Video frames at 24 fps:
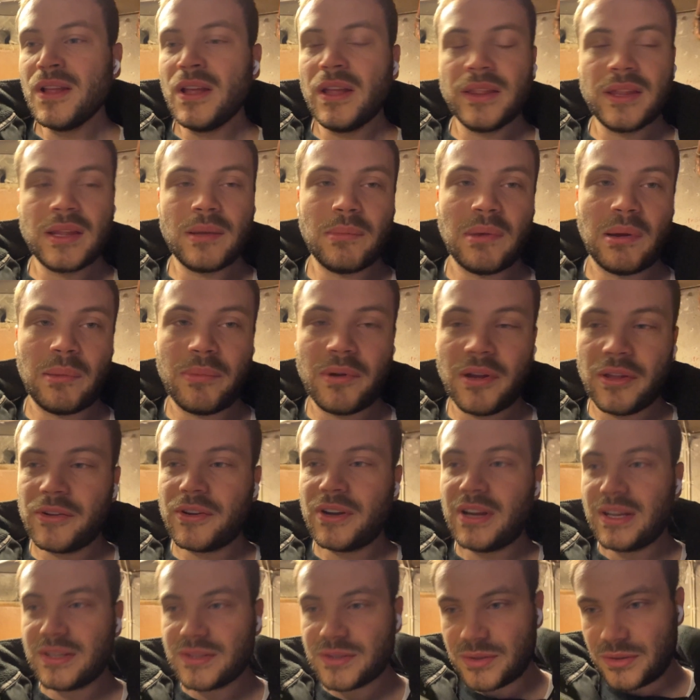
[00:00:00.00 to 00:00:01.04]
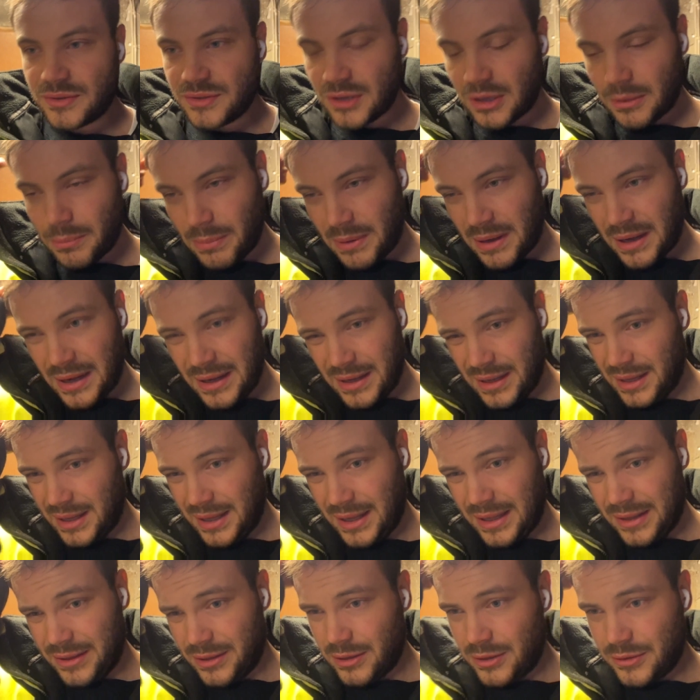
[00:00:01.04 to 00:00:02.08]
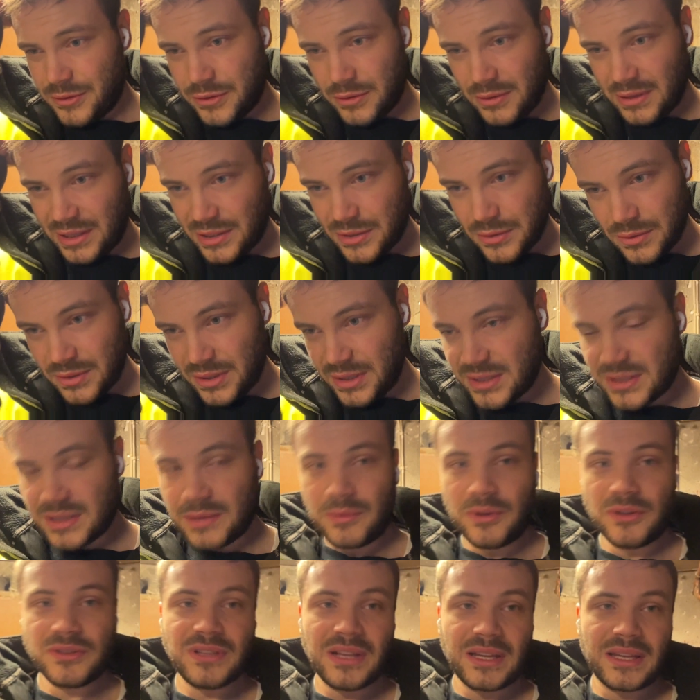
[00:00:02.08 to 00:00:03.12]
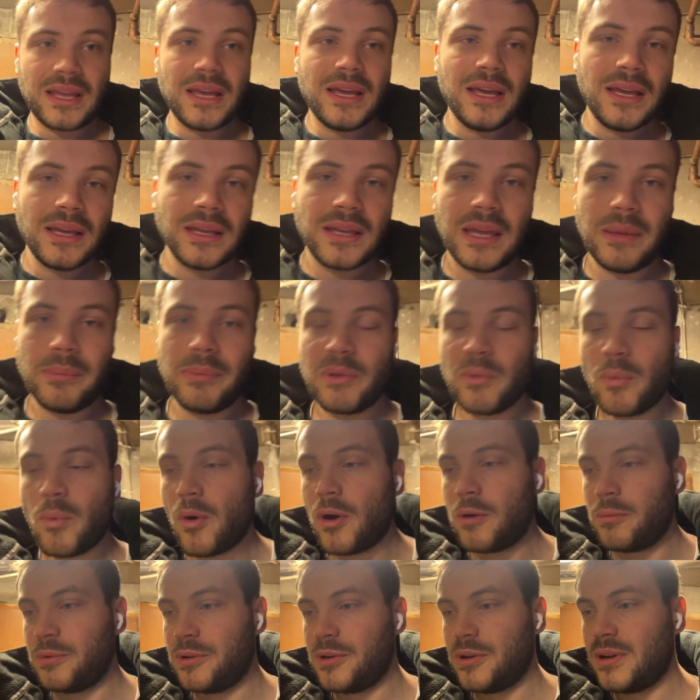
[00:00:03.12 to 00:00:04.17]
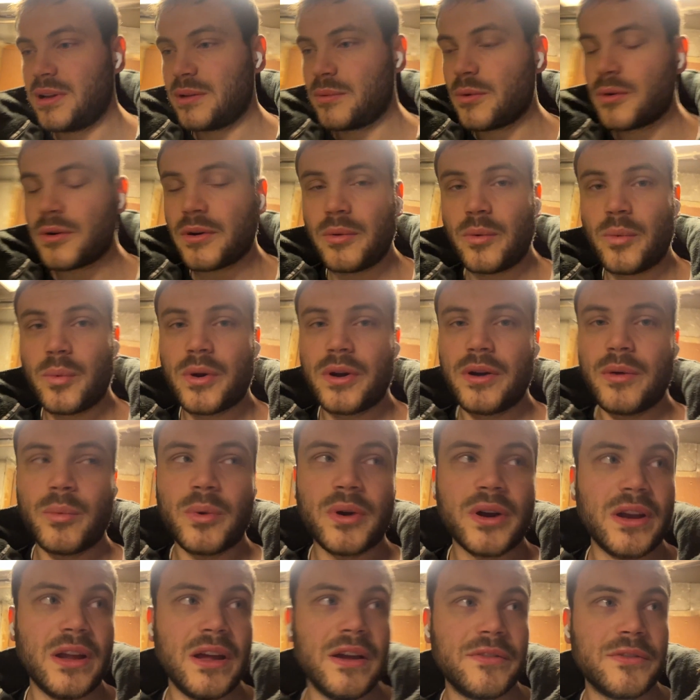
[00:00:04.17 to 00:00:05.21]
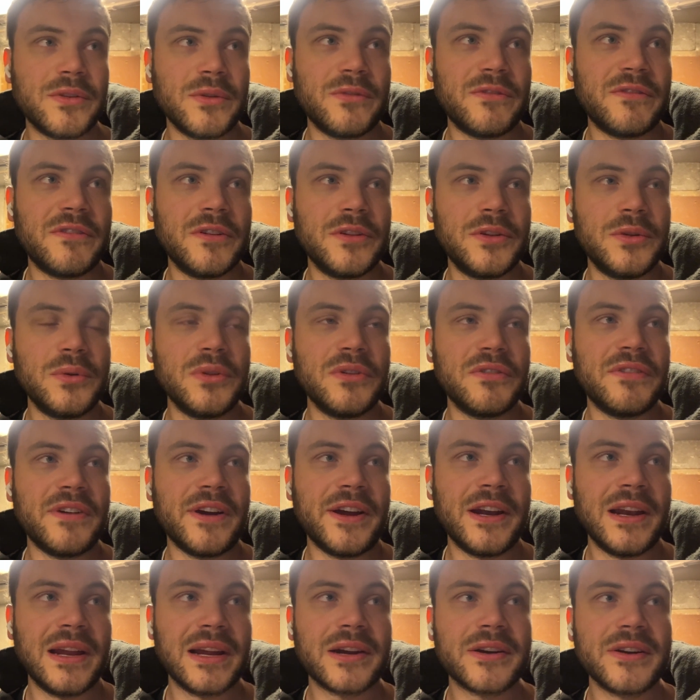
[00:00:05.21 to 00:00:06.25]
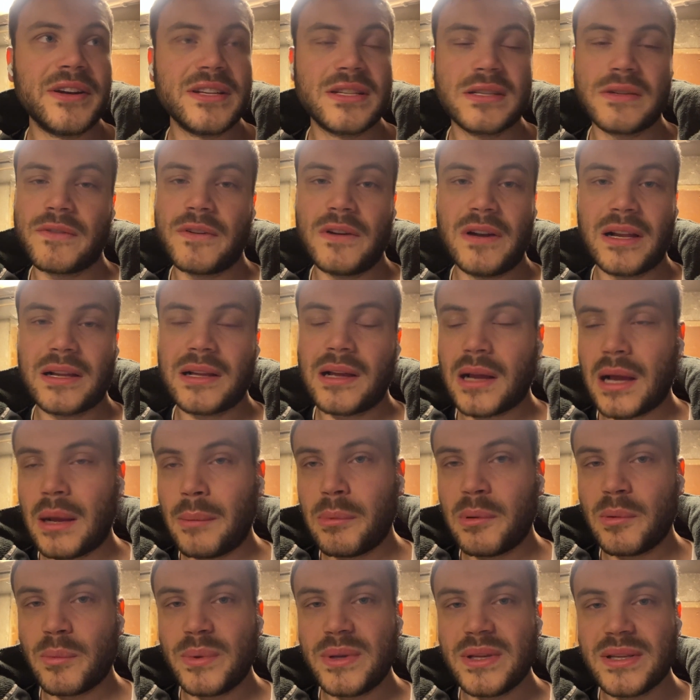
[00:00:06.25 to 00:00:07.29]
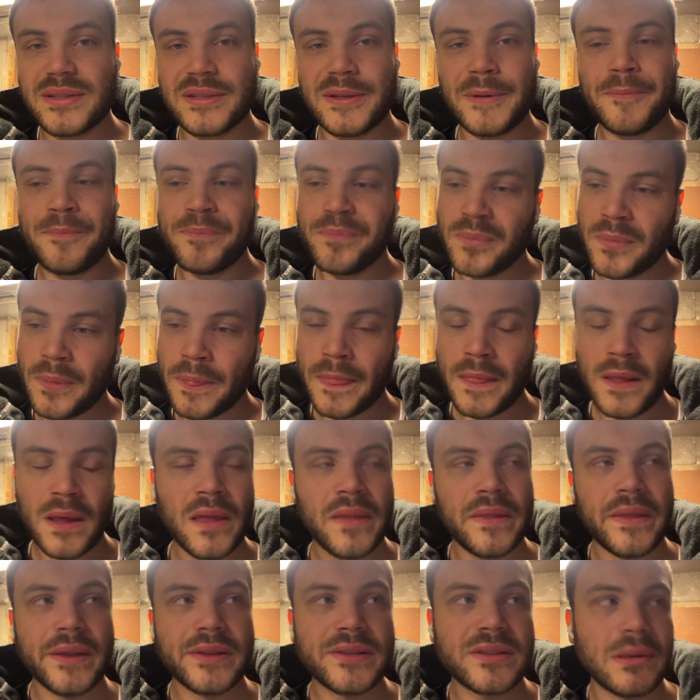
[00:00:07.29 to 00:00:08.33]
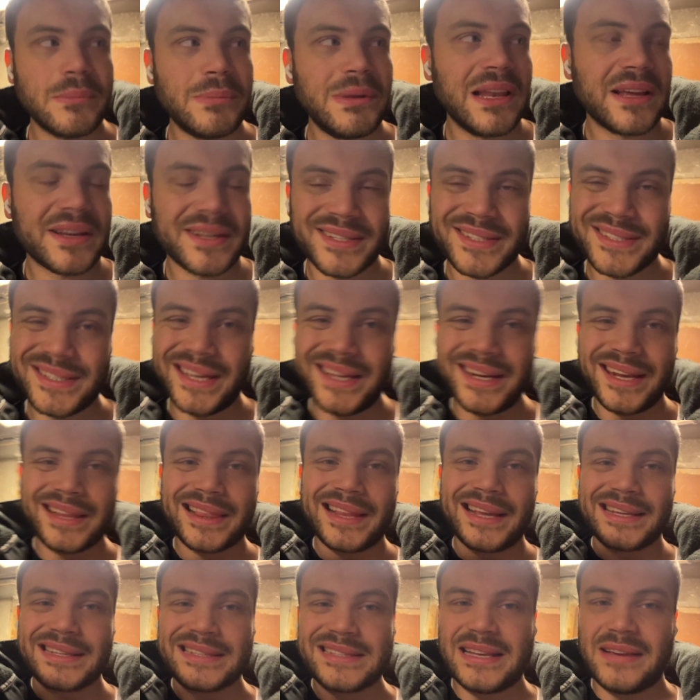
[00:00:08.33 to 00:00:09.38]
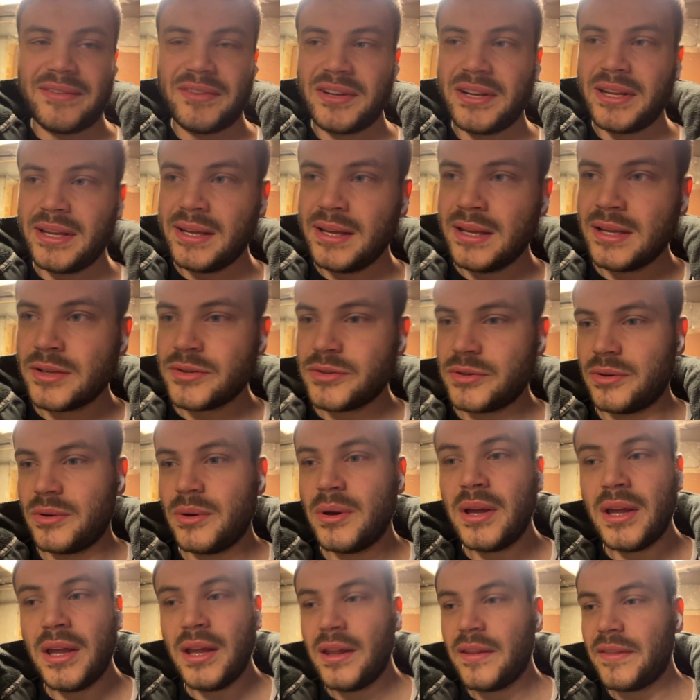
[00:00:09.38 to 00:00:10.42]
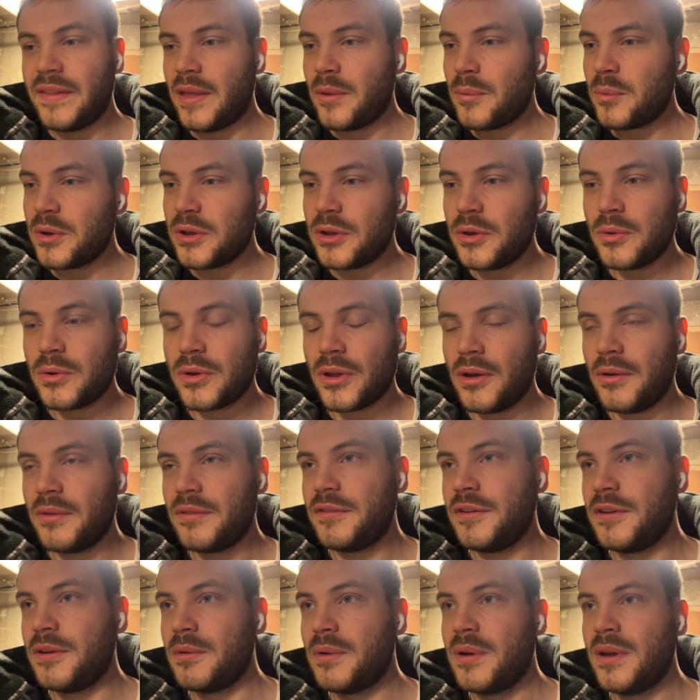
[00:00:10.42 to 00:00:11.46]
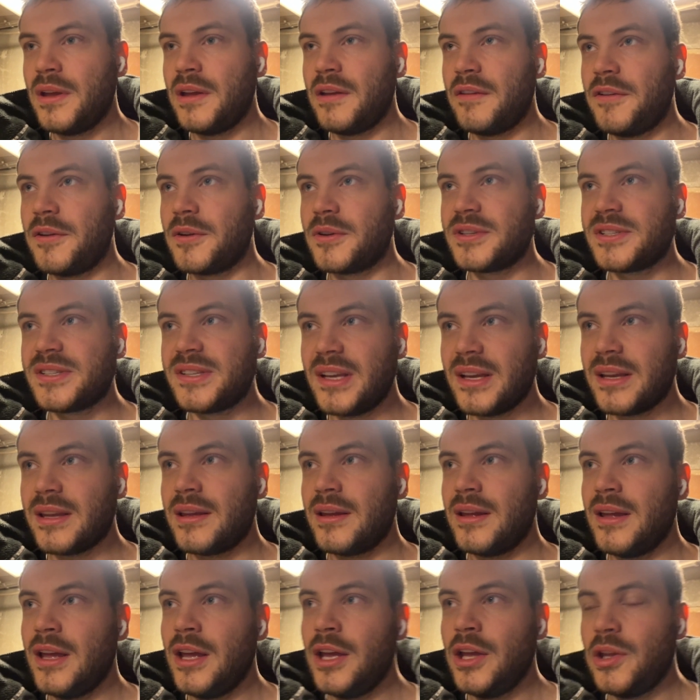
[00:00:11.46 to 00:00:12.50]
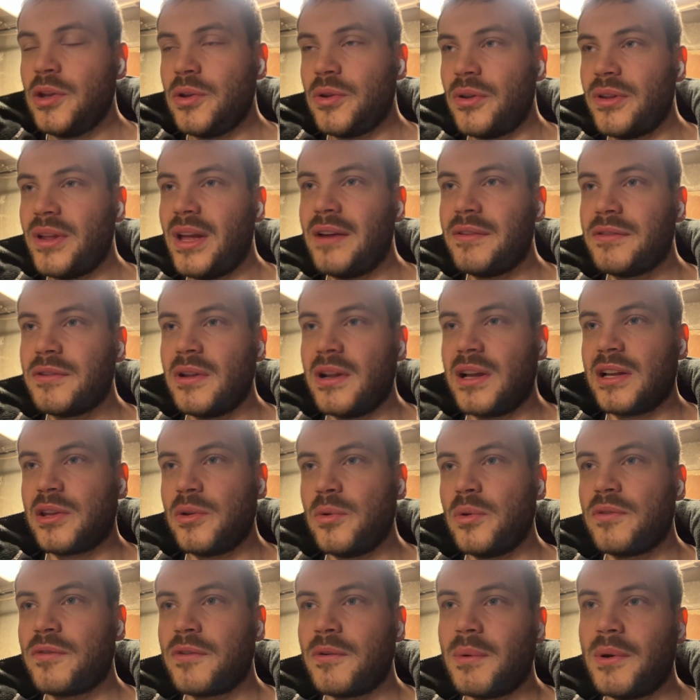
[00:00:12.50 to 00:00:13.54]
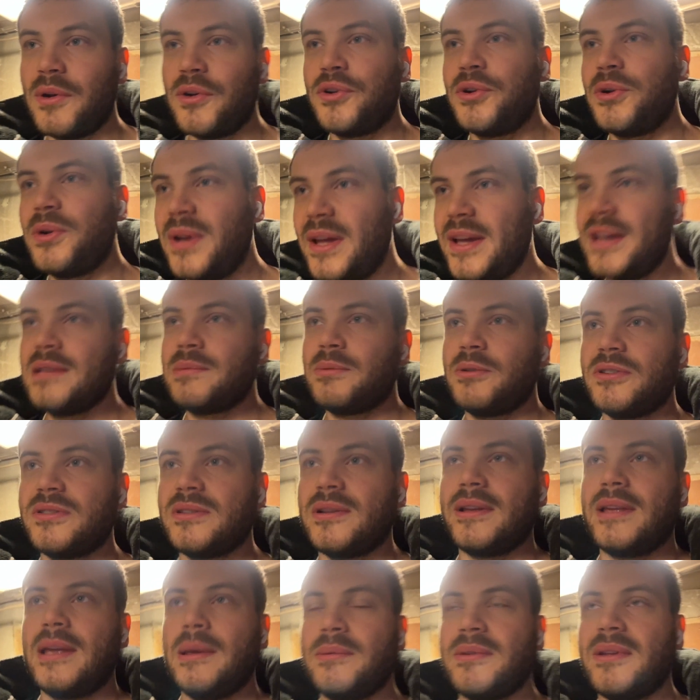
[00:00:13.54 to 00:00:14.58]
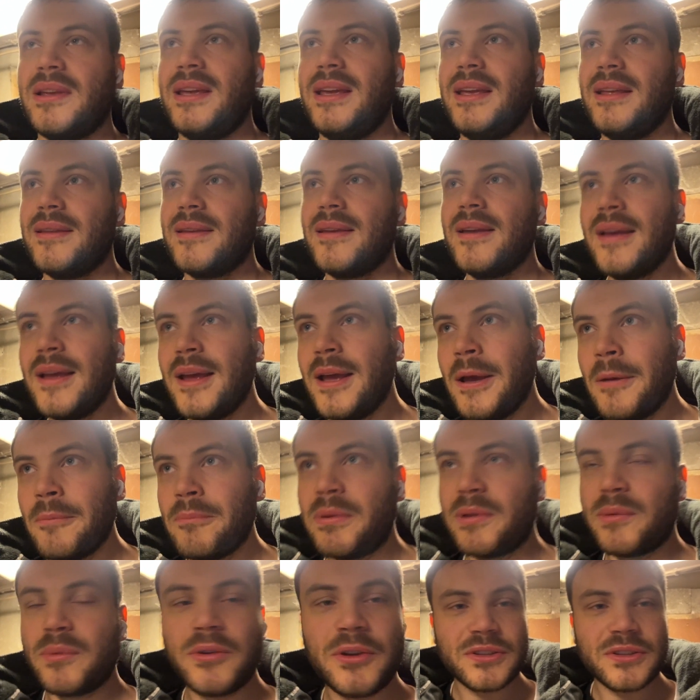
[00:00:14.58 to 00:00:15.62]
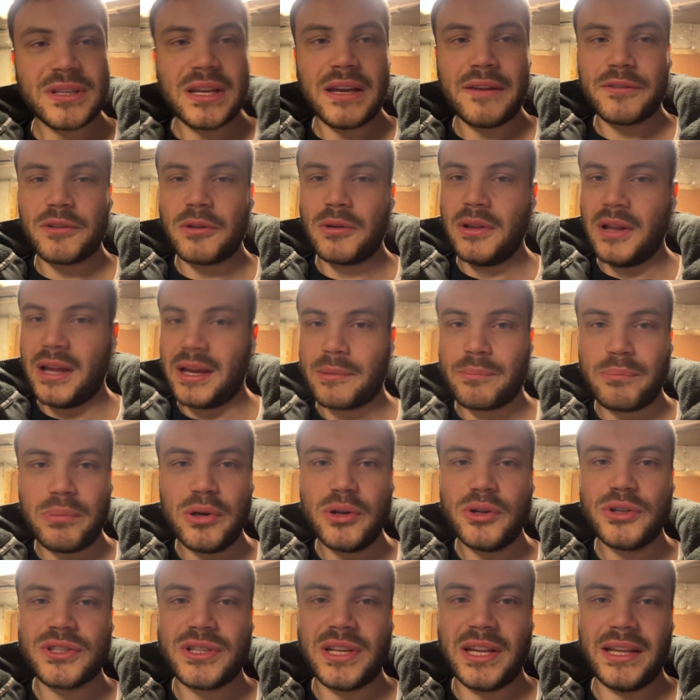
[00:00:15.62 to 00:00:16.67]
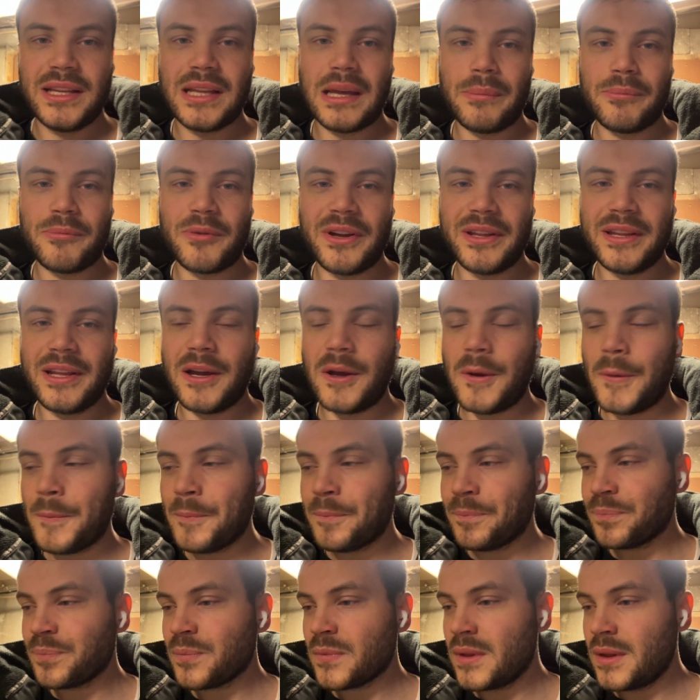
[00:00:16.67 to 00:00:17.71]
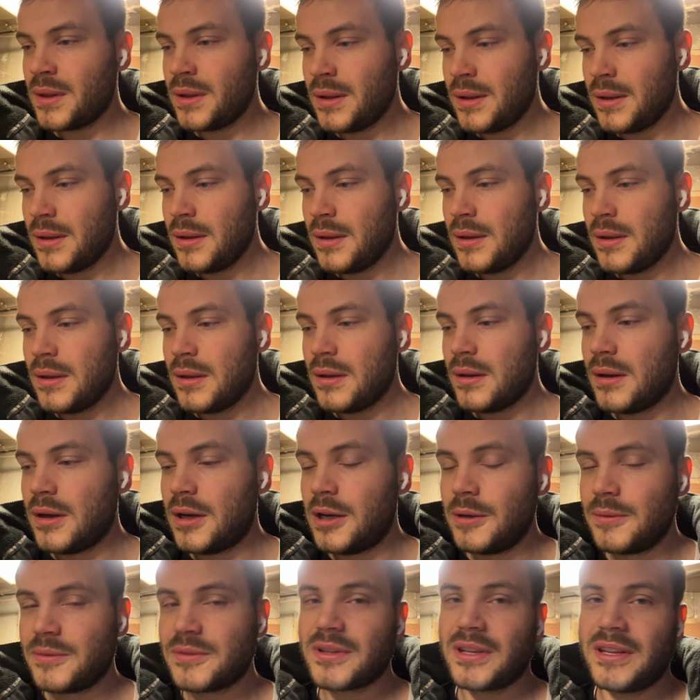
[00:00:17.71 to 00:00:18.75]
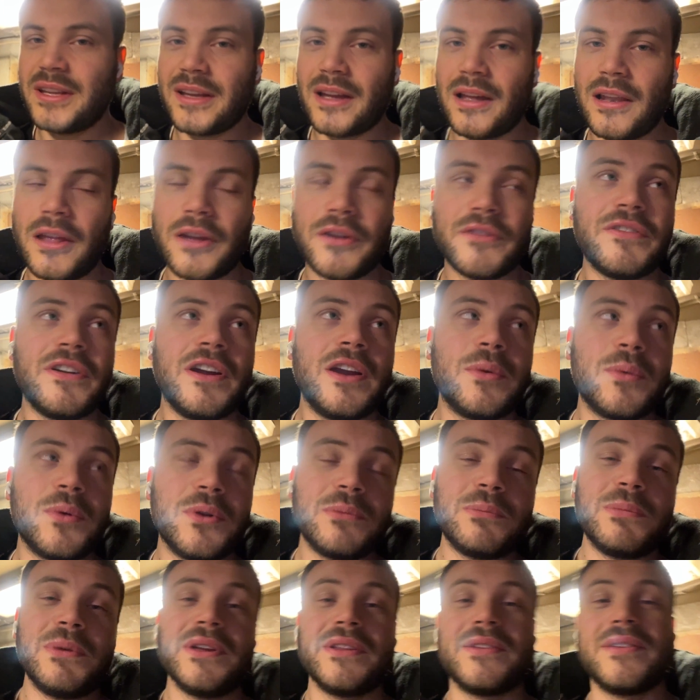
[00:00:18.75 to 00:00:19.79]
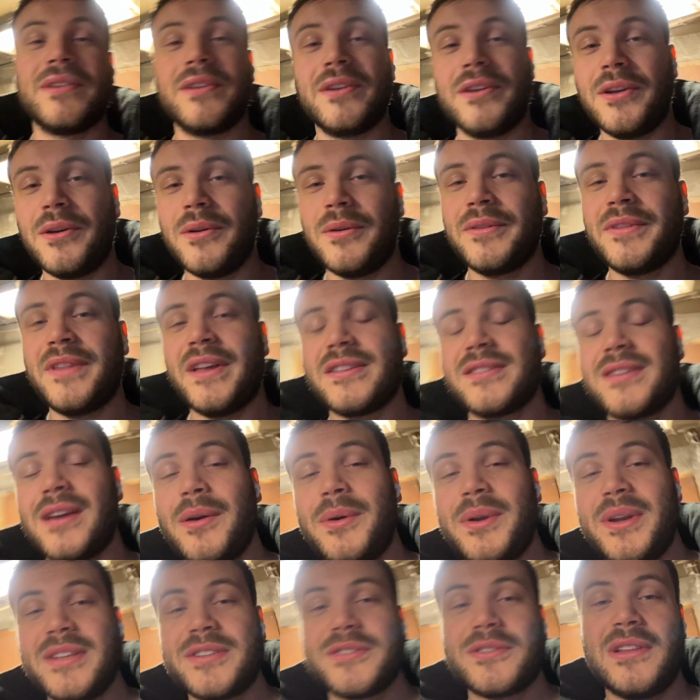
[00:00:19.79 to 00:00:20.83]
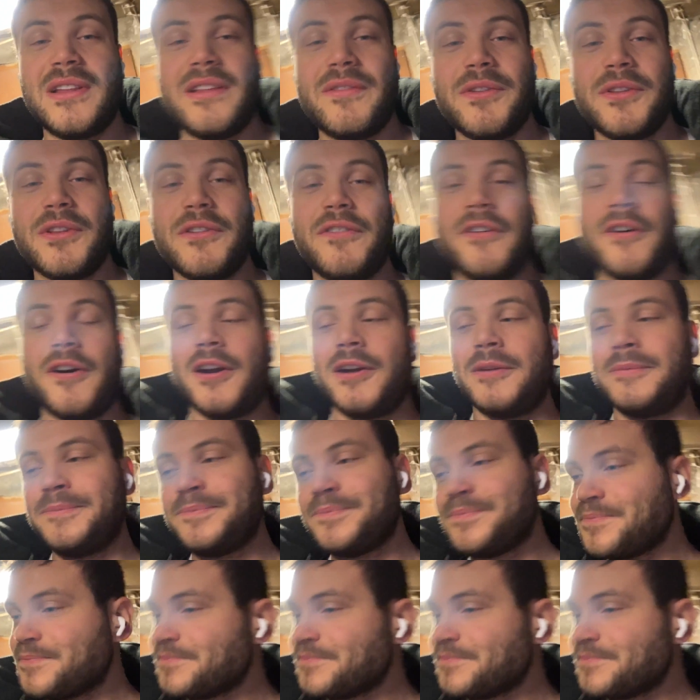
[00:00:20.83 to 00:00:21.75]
then my brother has to stop by and also like do this and we just like keep it warm you know like we're, we're, we're gonna have to do the fire like crazy for like a couple weeks then it's gonna be like steady at like 70 so then we you can if you if you're sick you don't have to like do it for one or two days but you still keep the heat but we have to like push the heat up right now um, it's gonna take a lot of firewood but you know that's how it is to live on the farm